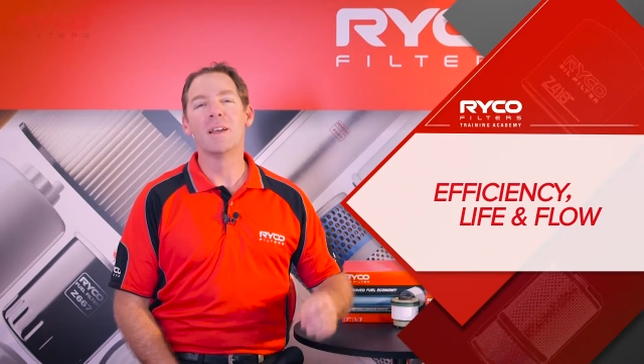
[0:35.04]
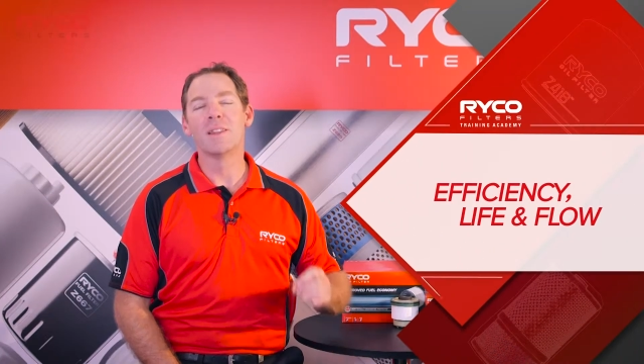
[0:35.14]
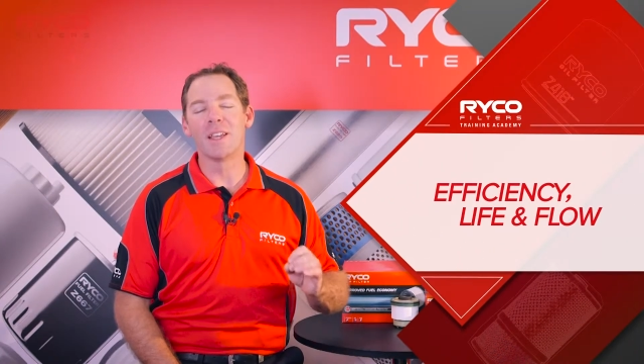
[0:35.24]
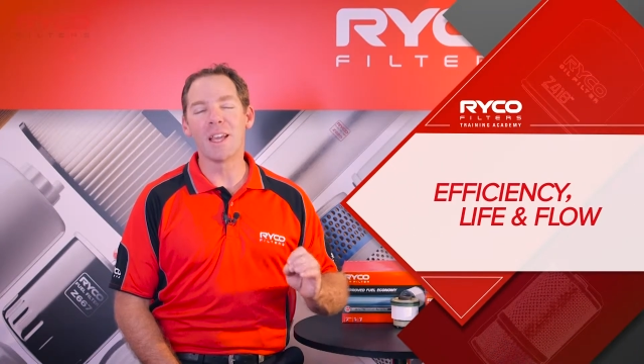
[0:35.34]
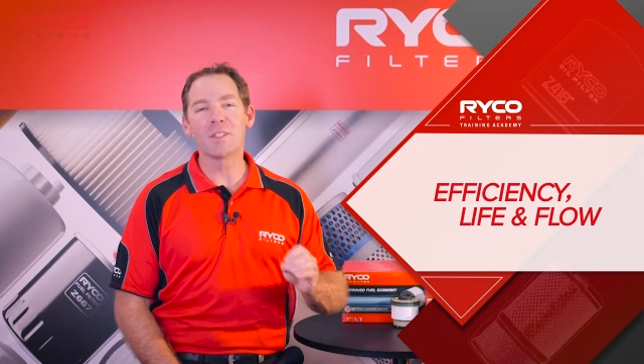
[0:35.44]

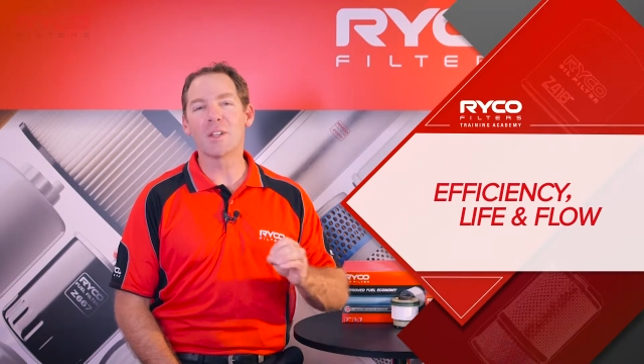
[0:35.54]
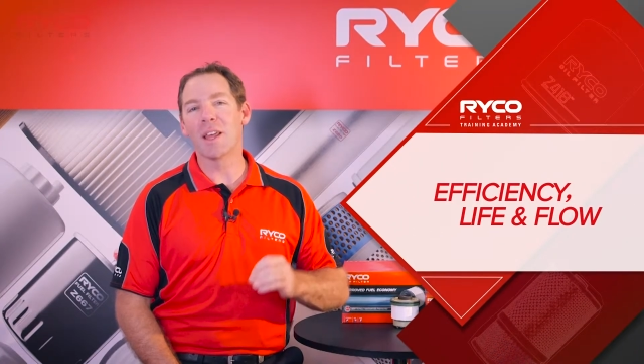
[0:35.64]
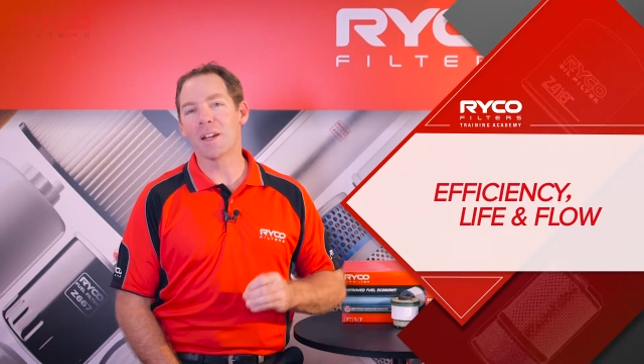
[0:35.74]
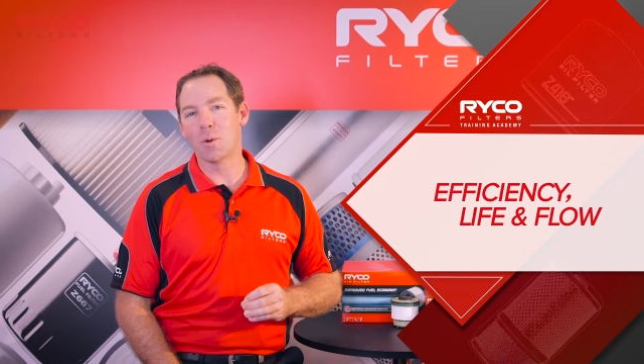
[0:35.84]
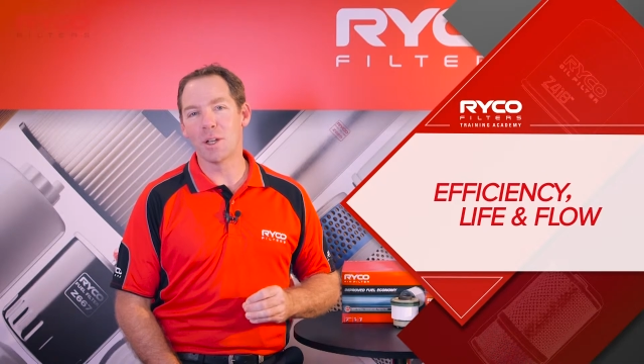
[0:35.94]
The answer to
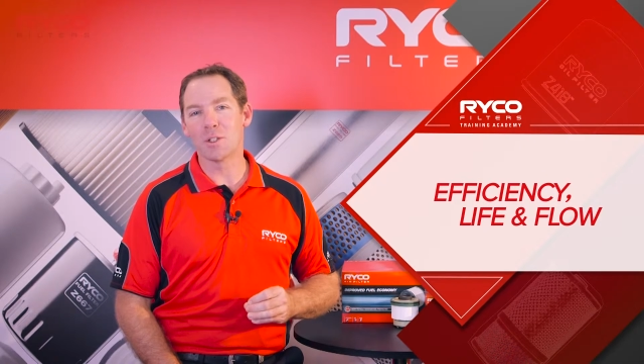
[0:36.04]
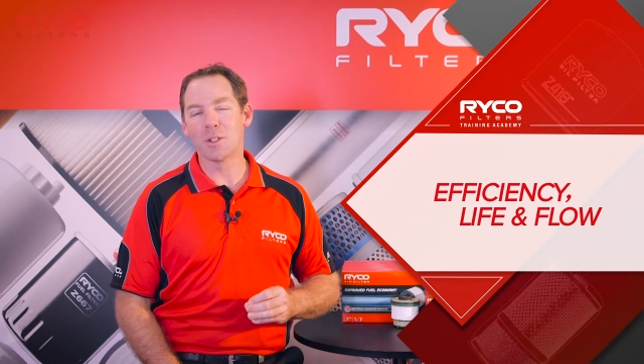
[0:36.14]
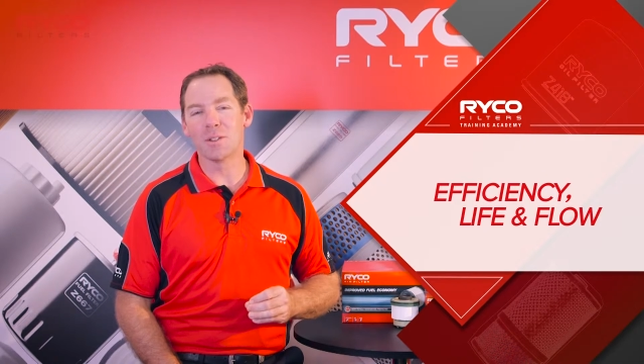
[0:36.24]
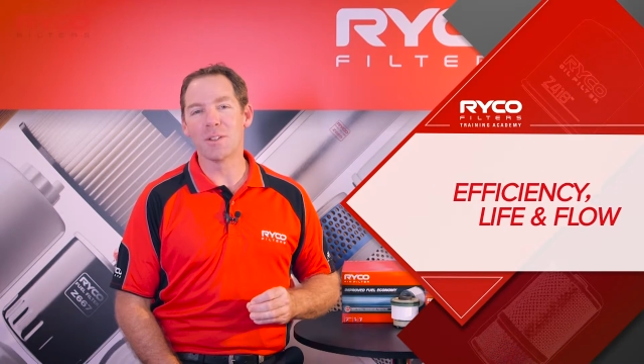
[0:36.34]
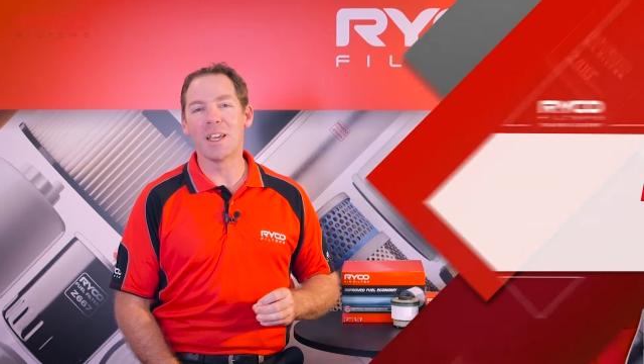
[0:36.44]
that
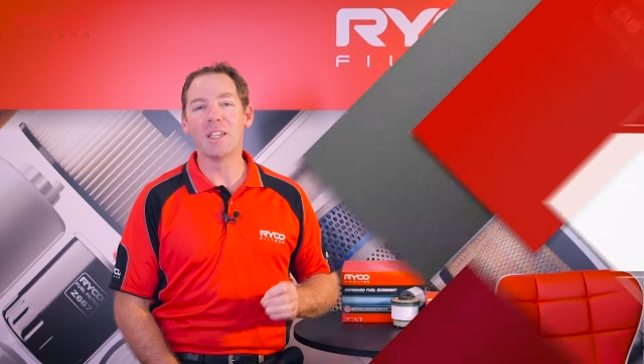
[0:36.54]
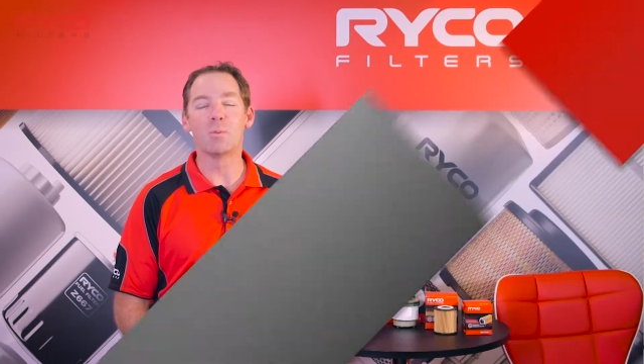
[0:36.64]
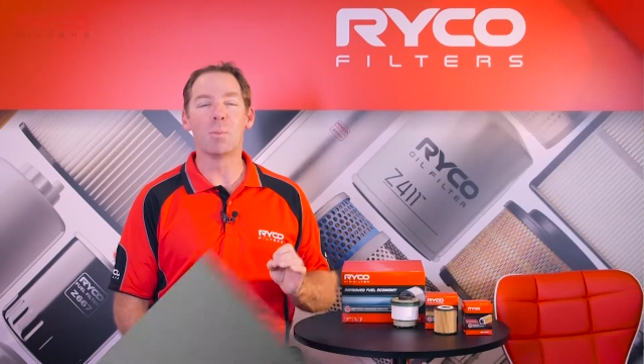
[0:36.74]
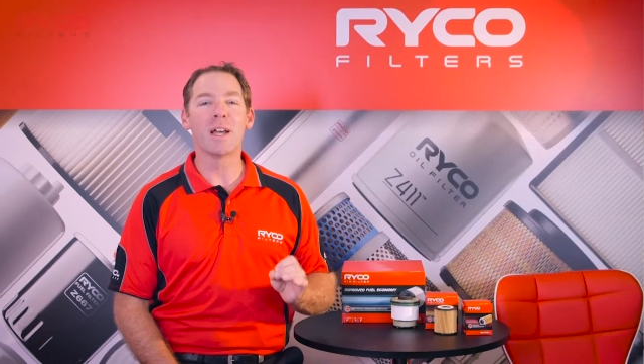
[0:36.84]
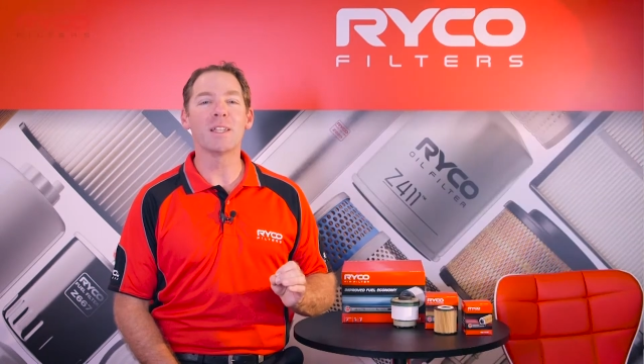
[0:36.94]
question is
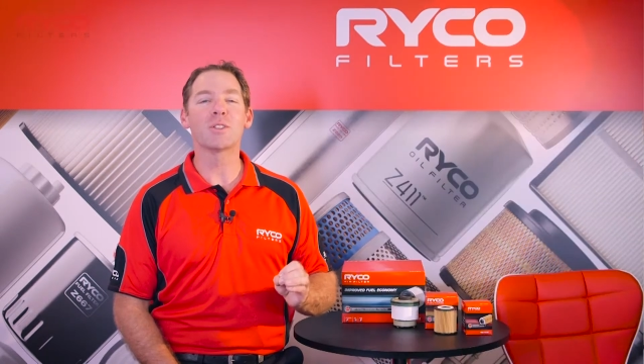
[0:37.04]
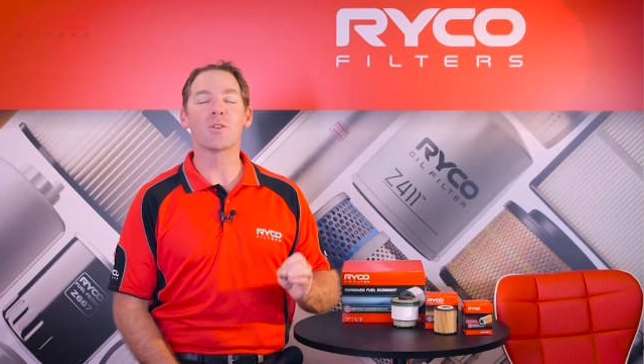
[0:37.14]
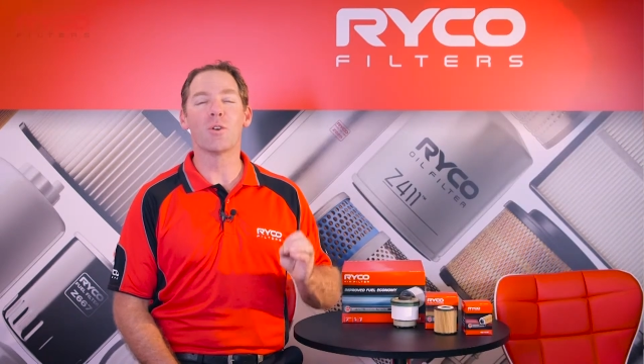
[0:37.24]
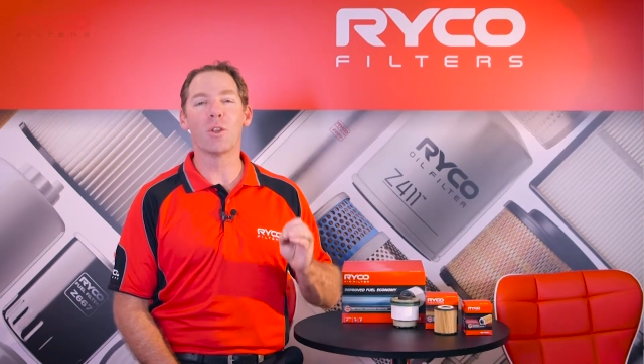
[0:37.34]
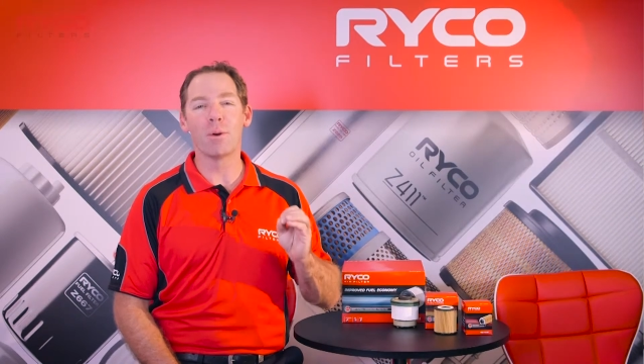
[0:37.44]
based
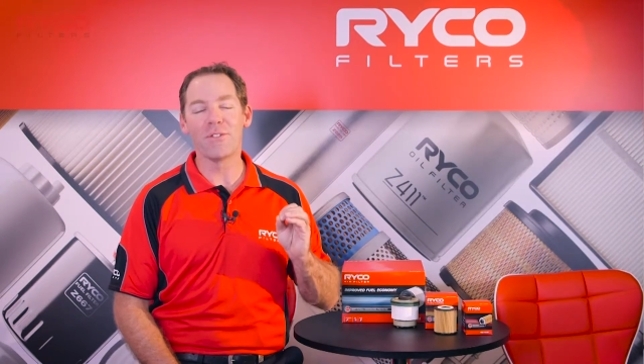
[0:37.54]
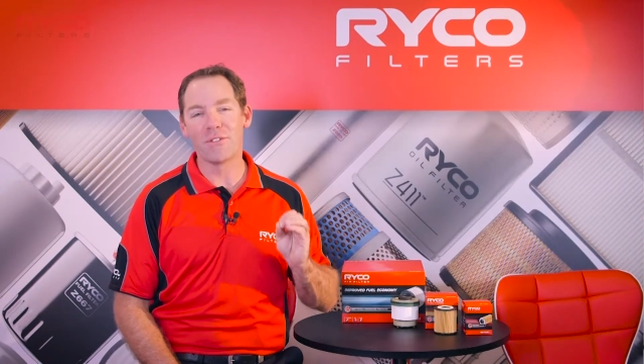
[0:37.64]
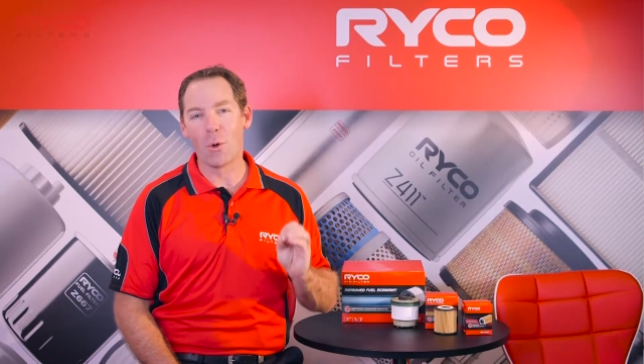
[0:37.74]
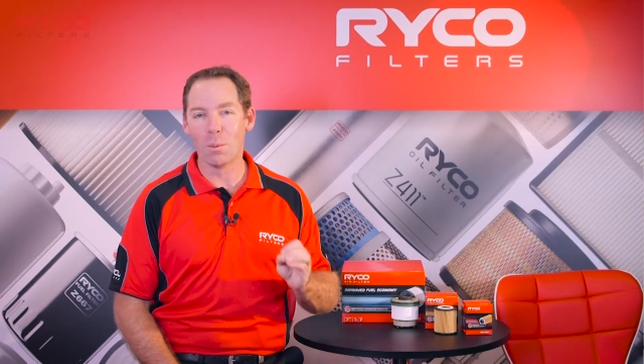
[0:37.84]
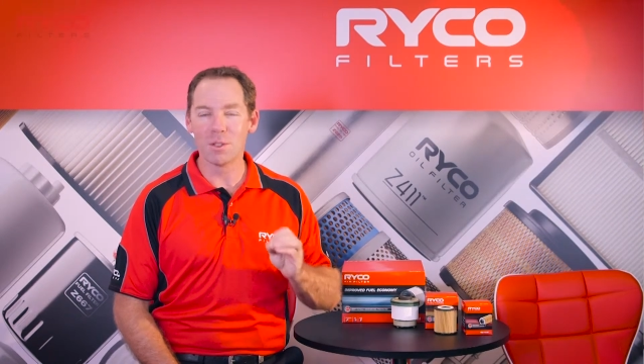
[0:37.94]
on the
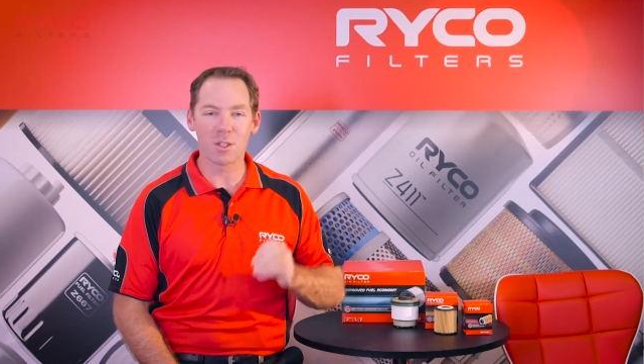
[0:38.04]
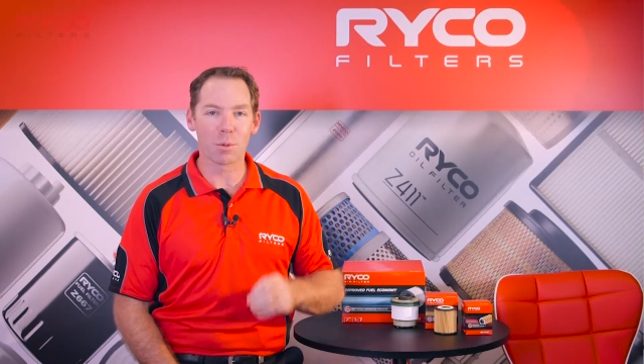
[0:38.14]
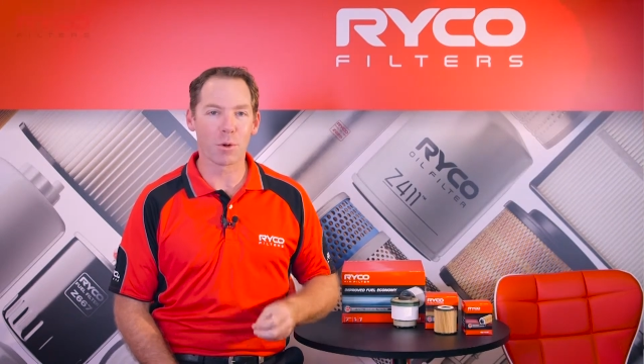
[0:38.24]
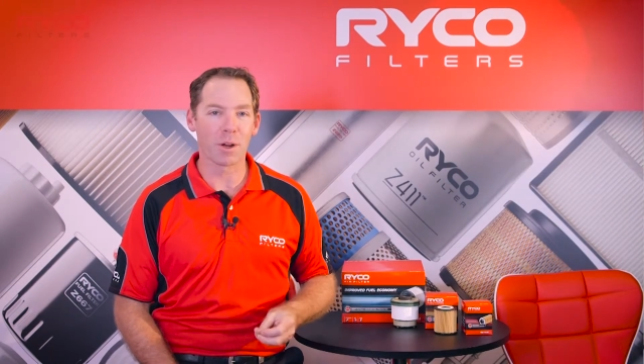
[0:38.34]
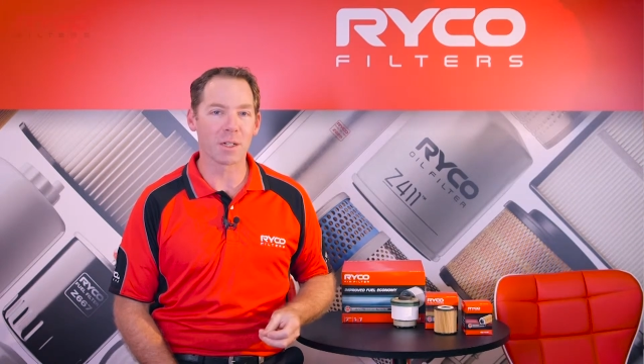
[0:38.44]
performance of the
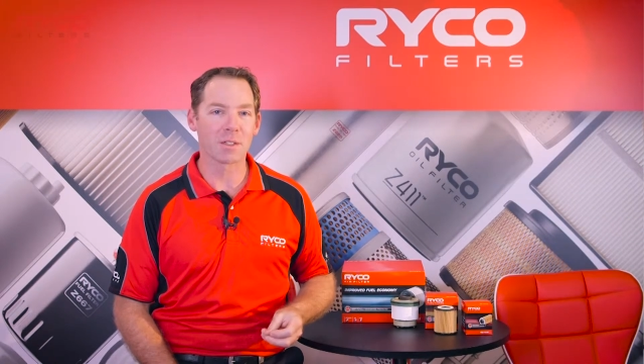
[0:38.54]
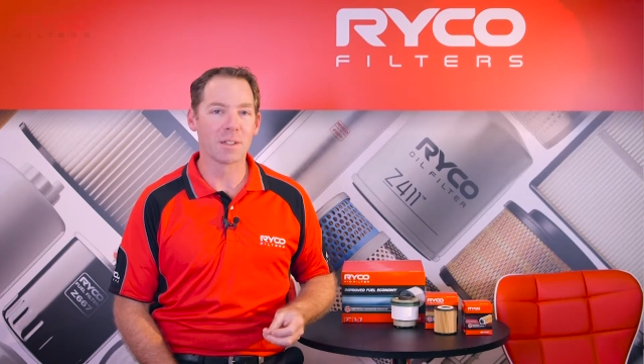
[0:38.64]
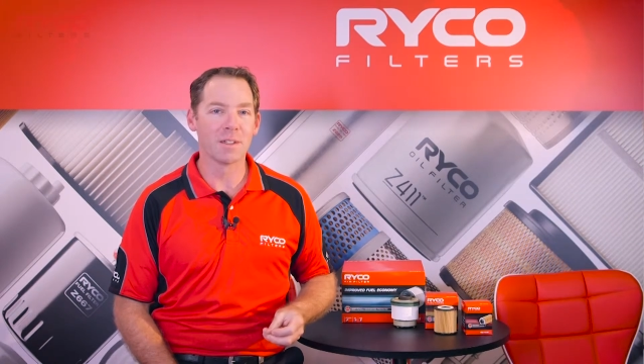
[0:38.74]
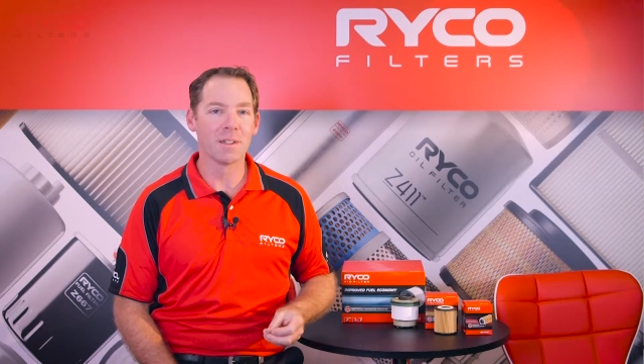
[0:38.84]
product.